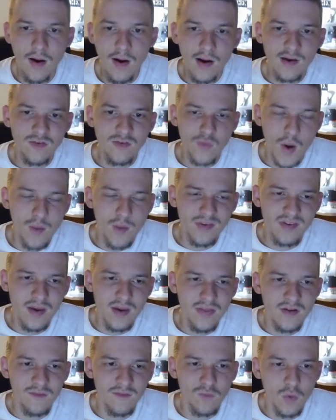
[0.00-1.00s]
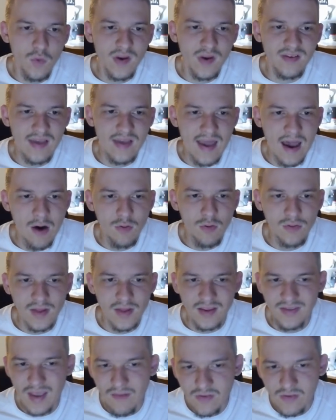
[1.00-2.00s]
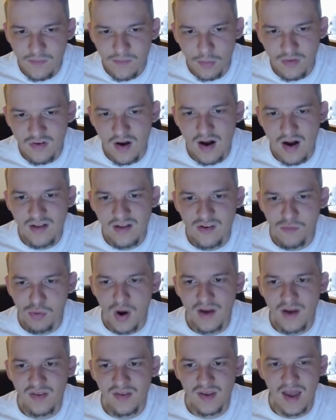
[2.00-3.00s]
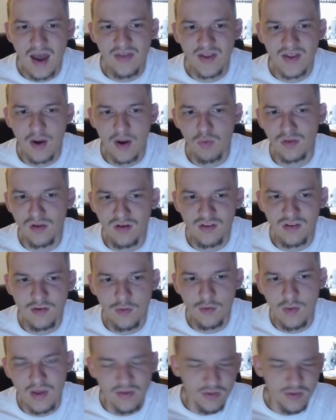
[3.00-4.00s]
so I would say that if Rui's out, like Davis Bertans is probably the guy that I would look to. He's